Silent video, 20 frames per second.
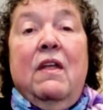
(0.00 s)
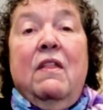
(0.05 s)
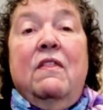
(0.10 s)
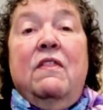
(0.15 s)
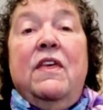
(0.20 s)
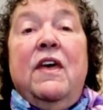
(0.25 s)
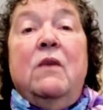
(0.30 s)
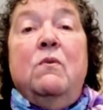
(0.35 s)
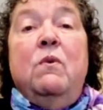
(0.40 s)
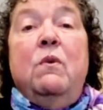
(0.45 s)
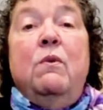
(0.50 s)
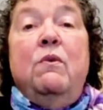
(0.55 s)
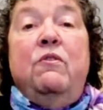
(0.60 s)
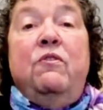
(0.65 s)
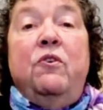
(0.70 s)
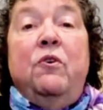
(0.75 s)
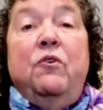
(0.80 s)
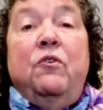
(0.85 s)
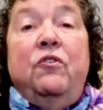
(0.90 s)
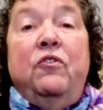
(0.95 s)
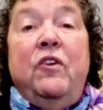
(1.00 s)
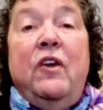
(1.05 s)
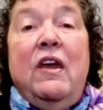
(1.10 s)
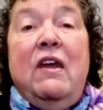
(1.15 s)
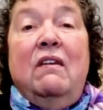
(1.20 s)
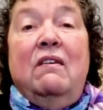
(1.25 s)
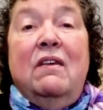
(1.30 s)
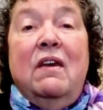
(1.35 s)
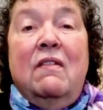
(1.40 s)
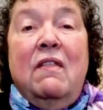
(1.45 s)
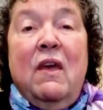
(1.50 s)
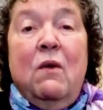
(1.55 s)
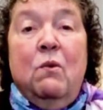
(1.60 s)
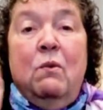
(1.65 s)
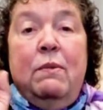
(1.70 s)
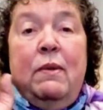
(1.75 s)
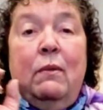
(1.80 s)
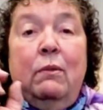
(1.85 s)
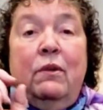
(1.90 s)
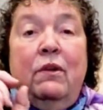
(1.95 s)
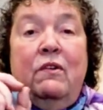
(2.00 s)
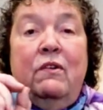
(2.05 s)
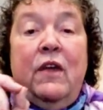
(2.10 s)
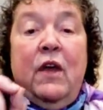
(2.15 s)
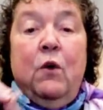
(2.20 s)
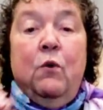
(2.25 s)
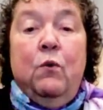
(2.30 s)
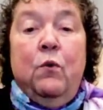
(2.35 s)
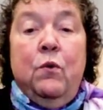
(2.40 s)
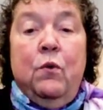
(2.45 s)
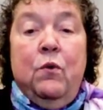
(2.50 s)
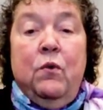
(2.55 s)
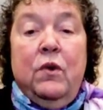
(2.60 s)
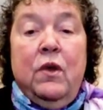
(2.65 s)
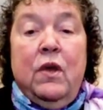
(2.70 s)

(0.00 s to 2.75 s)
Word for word: Then we would sow seeds and they would be able to take root